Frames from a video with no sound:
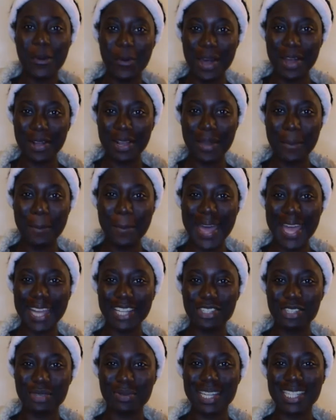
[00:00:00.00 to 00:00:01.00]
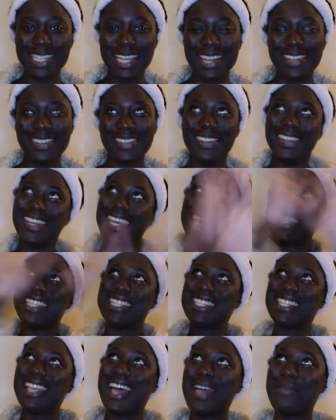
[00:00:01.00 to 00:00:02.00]
Welcome back to my channel. It's
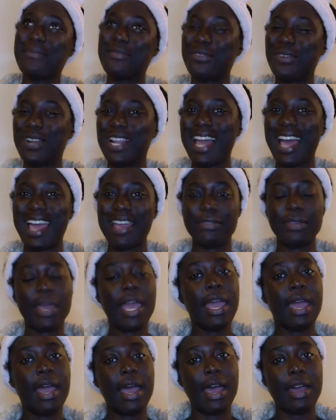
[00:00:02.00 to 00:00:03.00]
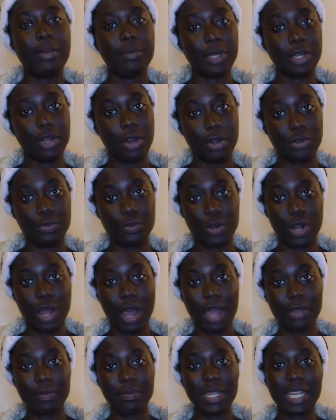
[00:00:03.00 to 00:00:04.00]
time for life. I've been gone for a
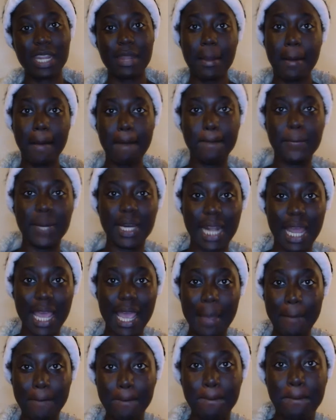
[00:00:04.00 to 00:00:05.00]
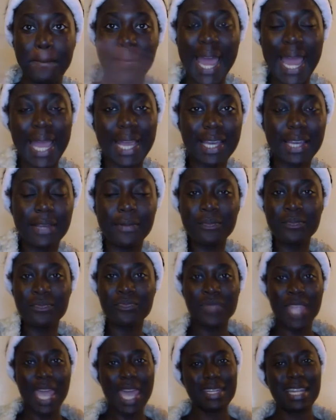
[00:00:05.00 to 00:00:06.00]
hot minute, but I am back.
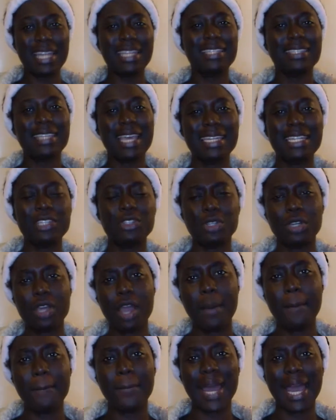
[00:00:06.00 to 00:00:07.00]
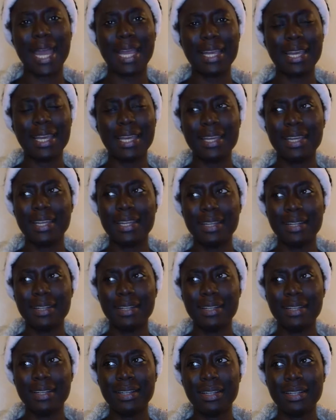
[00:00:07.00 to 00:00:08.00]
And I decided to come back
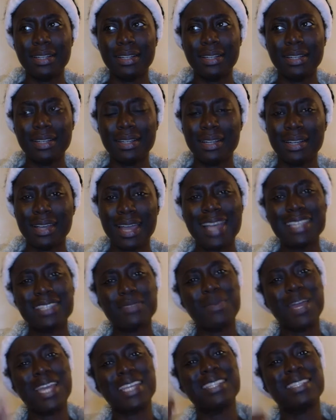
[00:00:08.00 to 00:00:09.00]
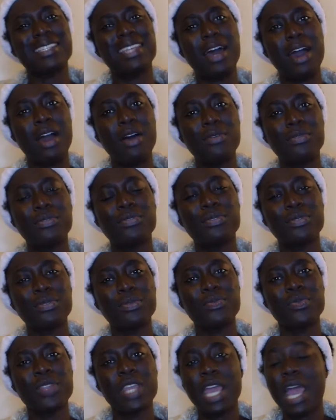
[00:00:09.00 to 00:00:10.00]
as myself.
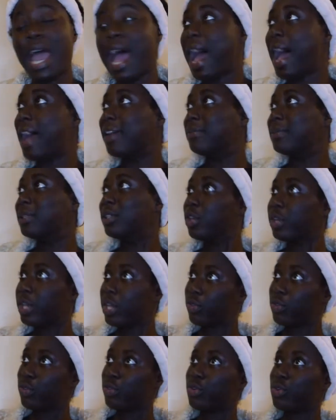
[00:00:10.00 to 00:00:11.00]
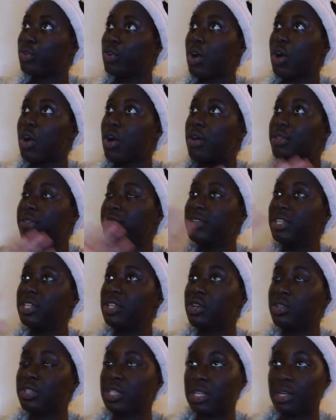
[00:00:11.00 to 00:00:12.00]
I've been looking through all the
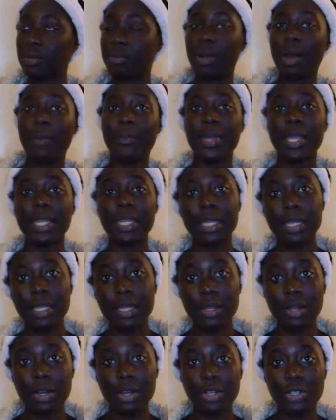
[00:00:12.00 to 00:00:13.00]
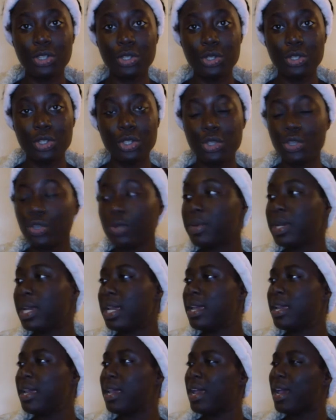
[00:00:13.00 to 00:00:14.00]
videos that are popping on YouTube
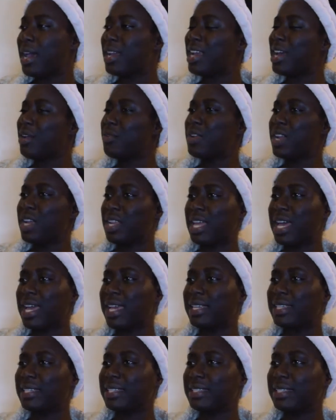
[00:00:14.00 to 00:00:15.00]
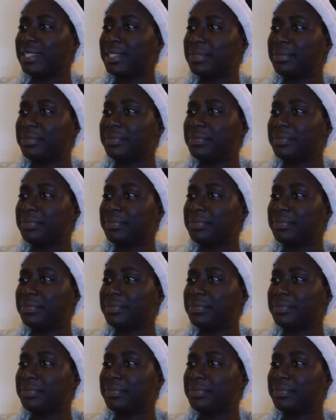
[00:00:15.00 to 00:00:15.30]
and I realized